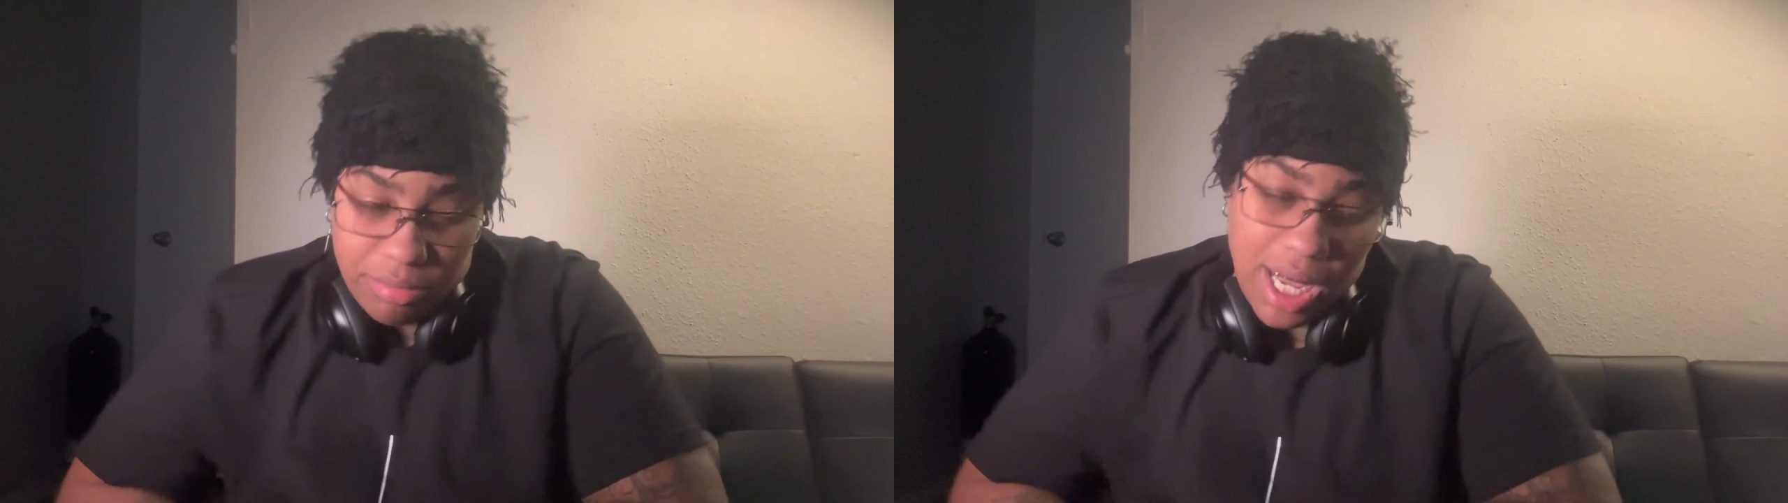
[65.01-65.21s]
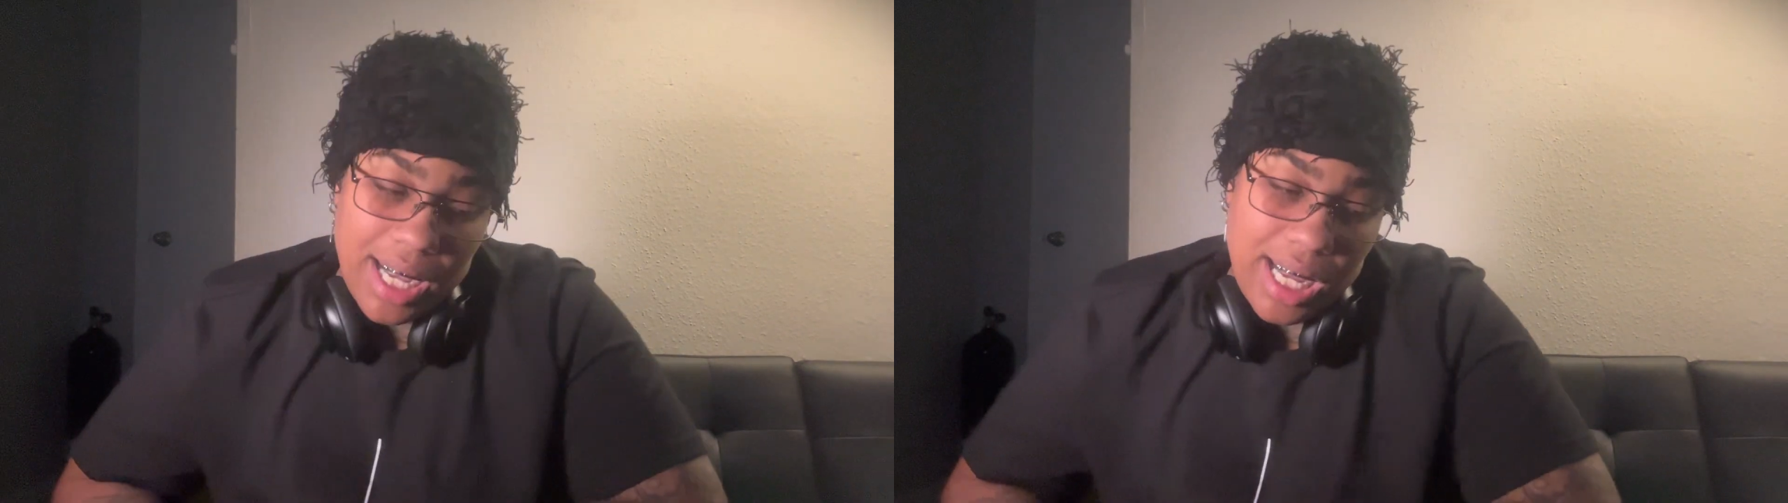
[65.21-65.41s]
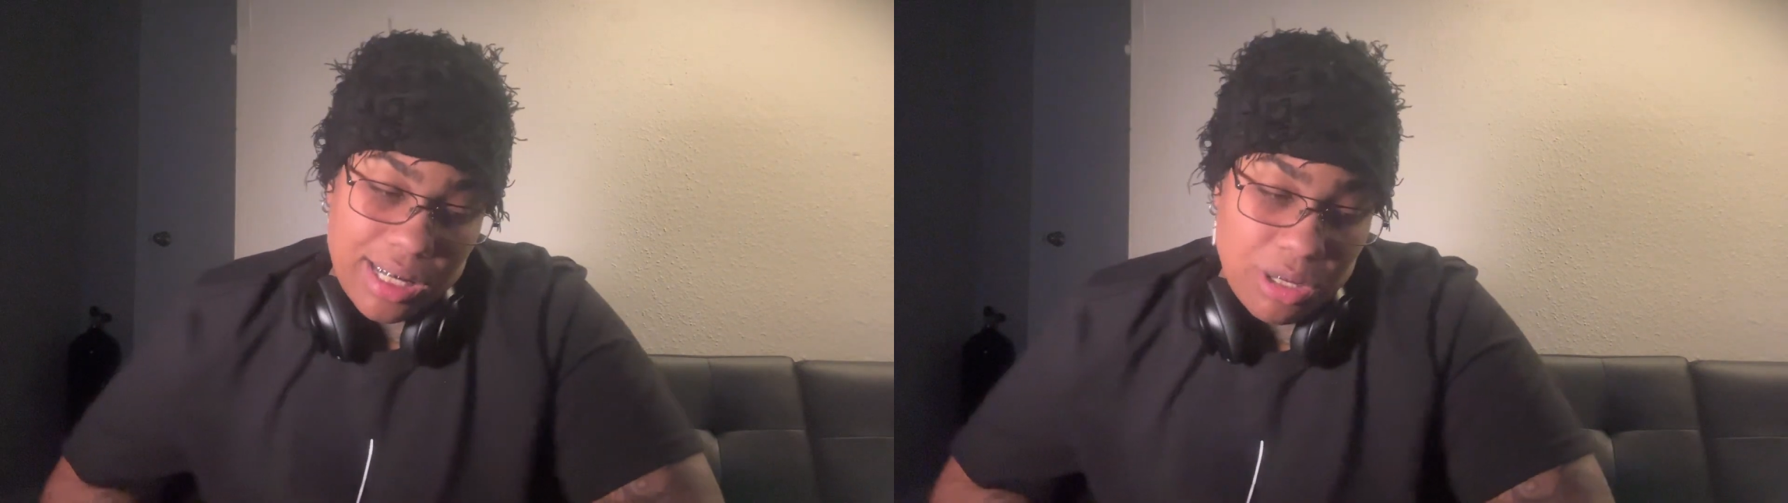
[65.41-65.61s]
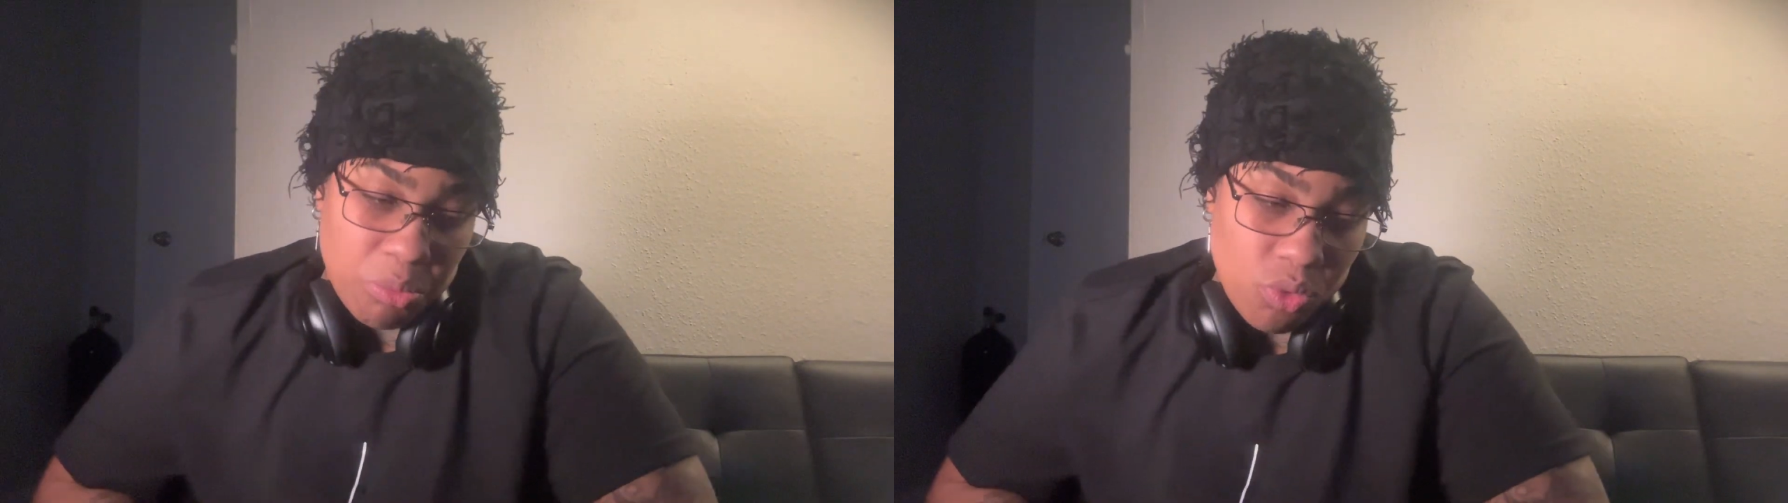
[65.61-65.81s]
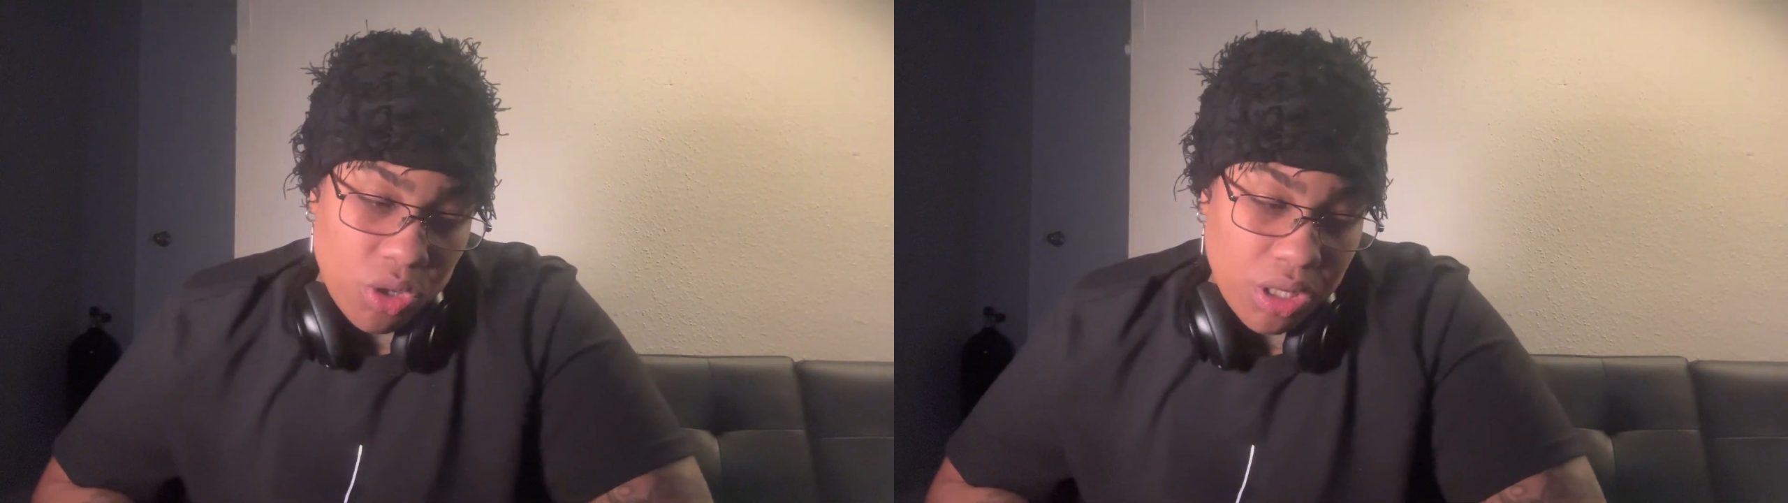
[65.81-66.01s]
I got some
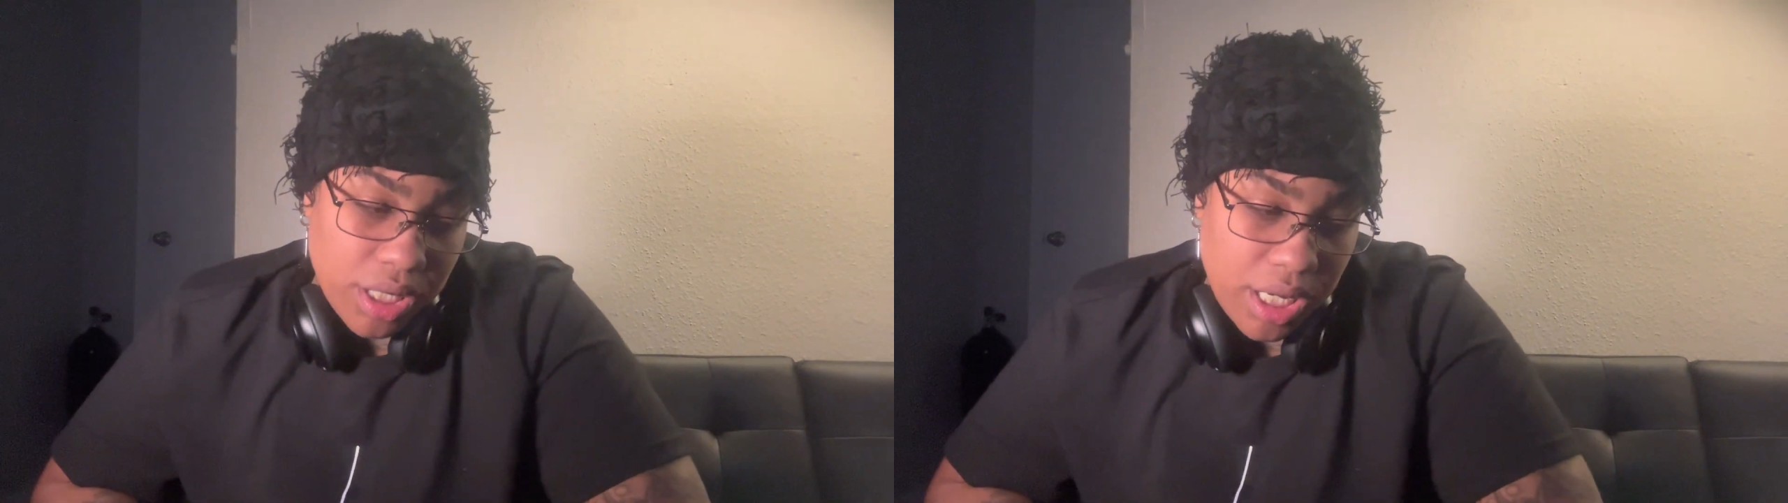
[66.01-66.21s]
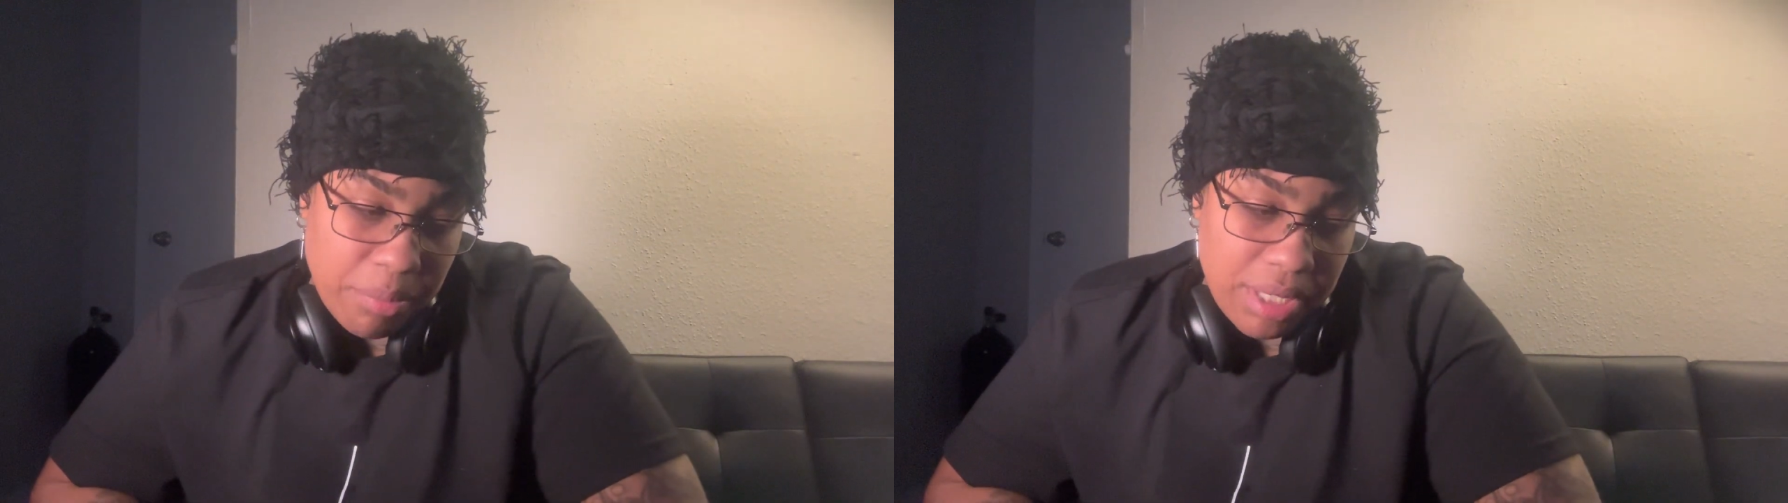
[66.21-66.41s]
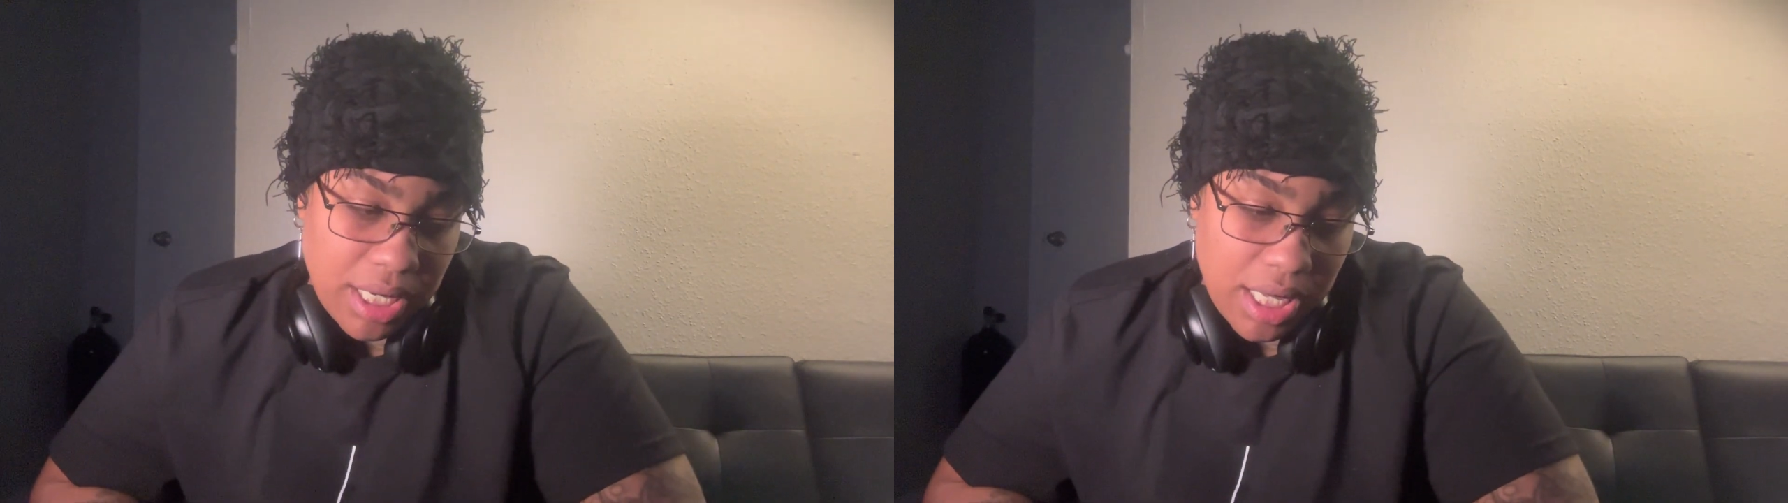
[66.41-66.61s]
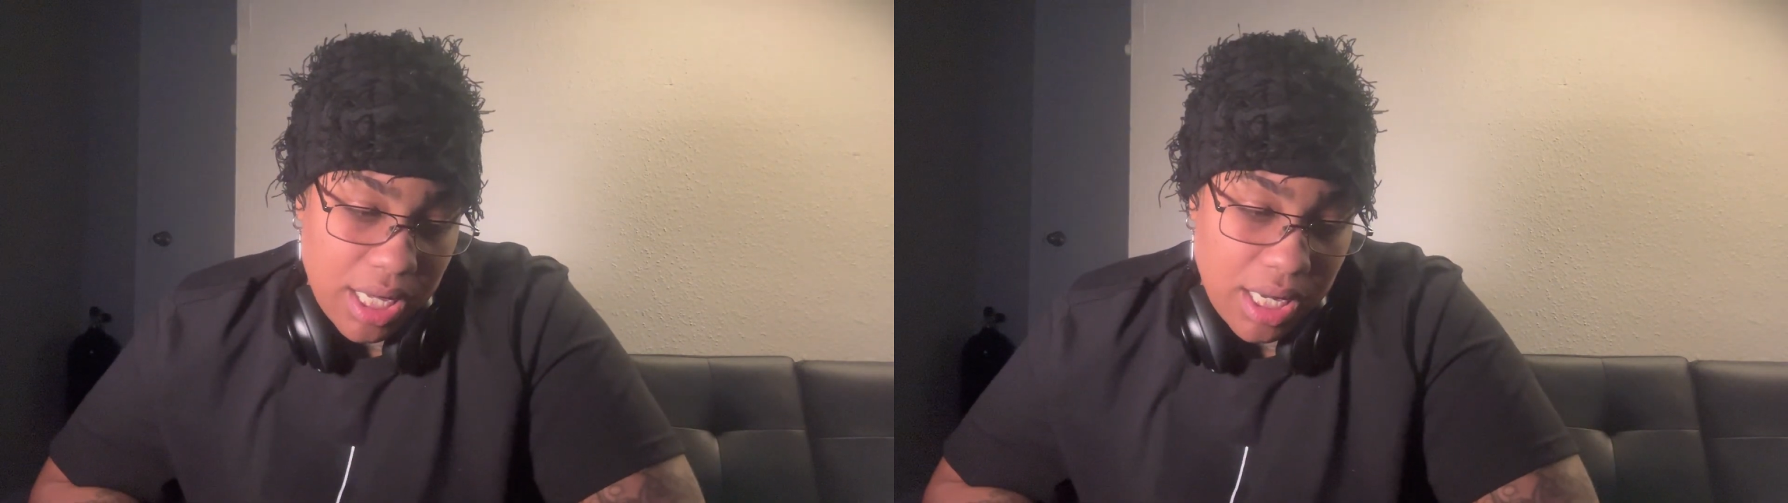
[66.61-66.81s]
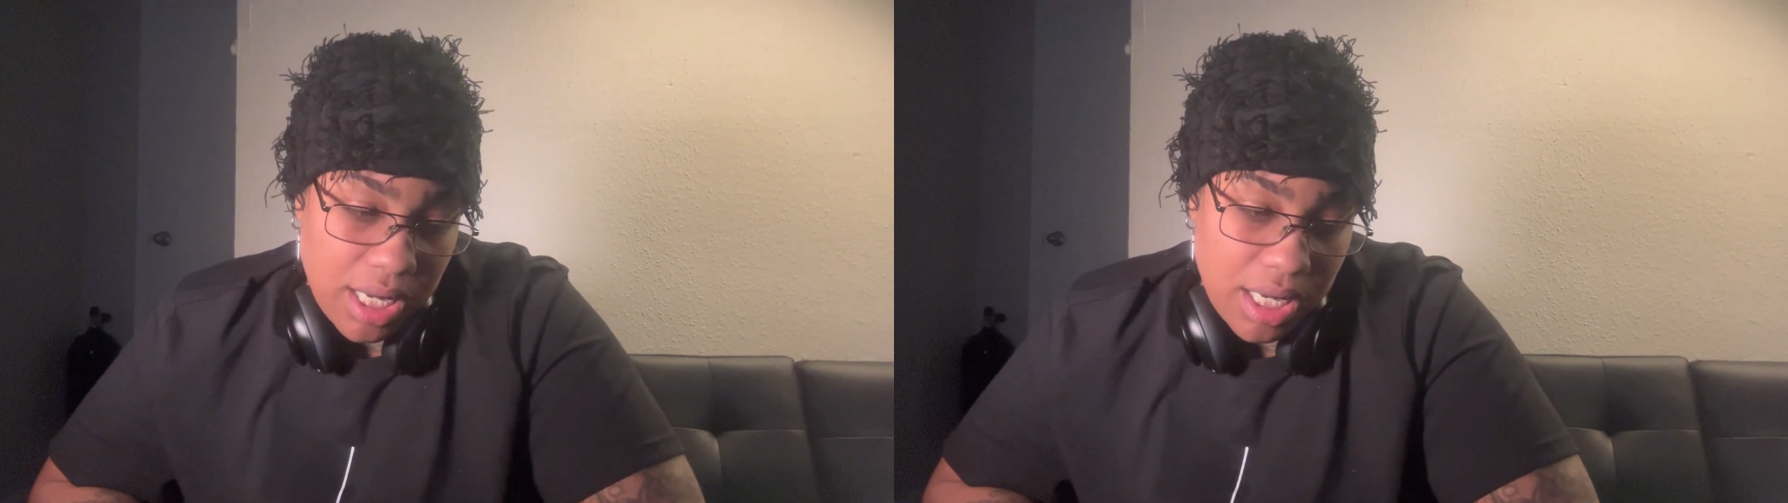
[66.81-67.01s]
more coming
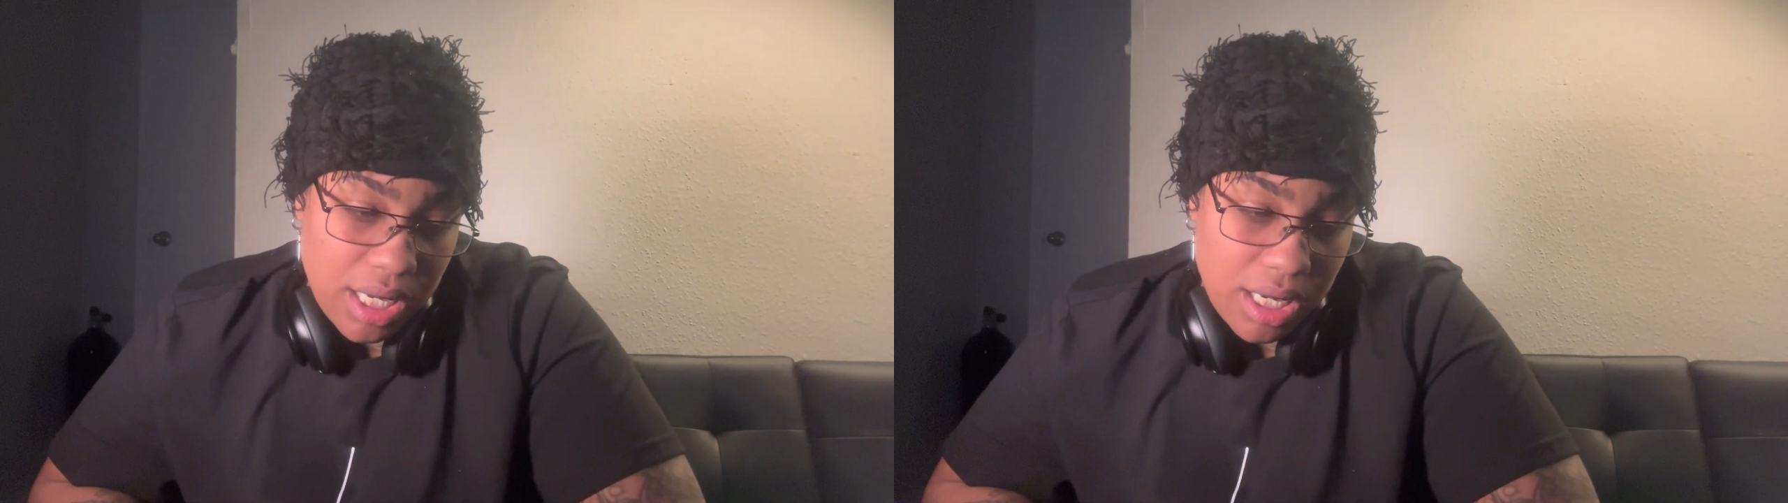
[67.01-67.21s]
in.